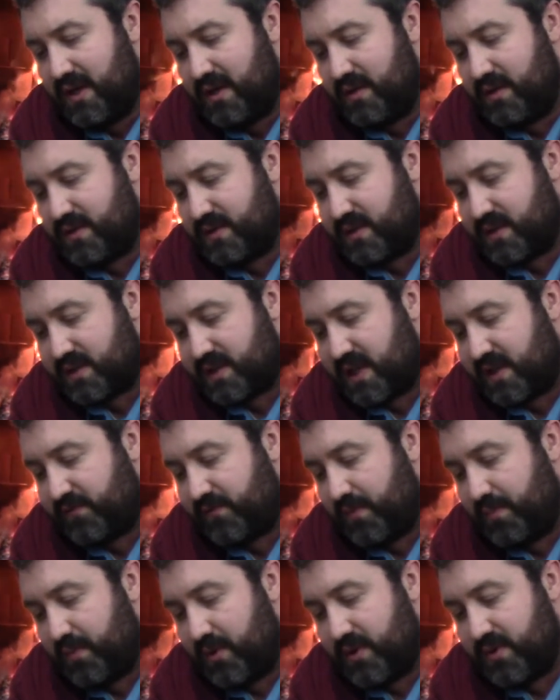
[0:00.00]
The
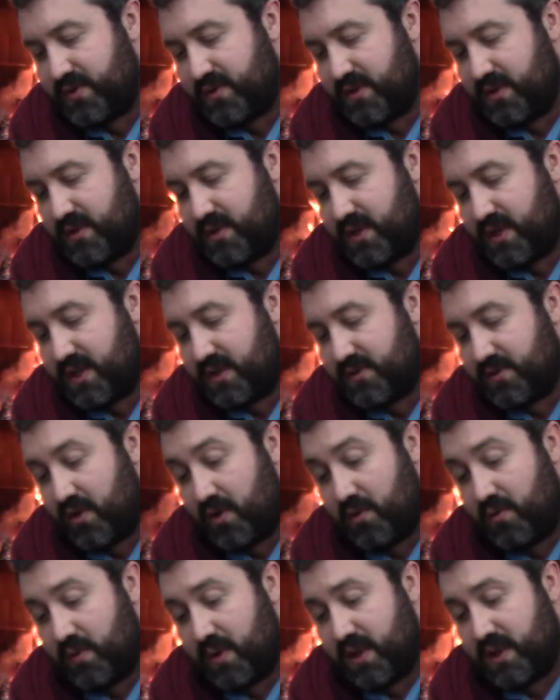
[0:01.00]
successful person needs
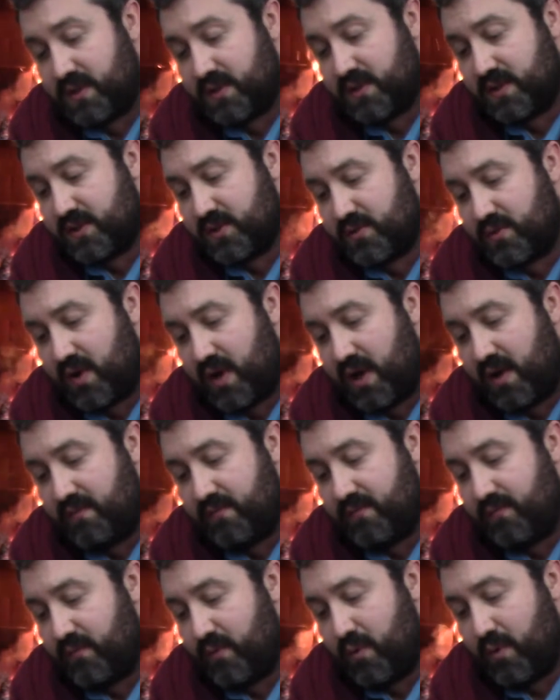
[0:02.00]
always to strive
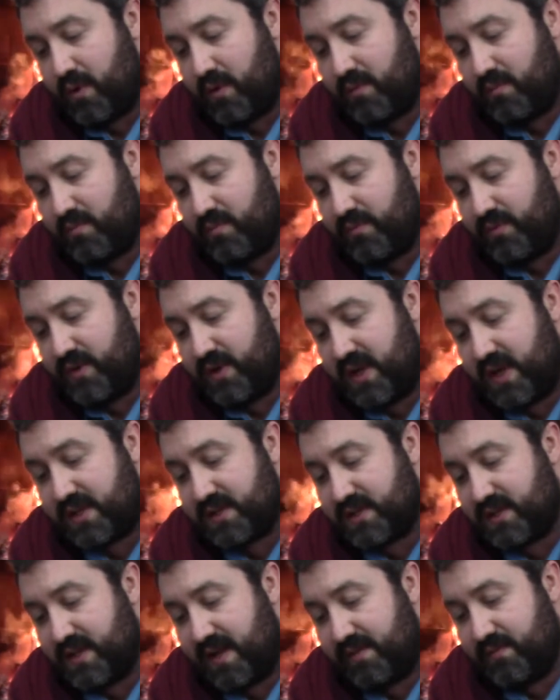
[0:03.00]
for the
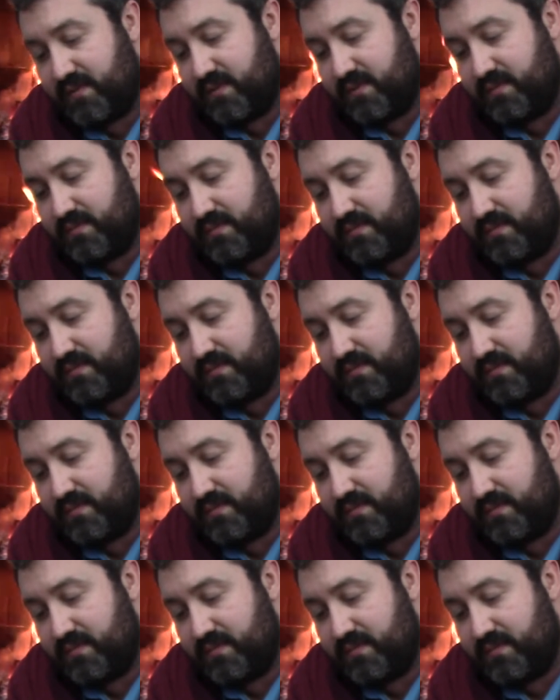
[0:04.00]
next level.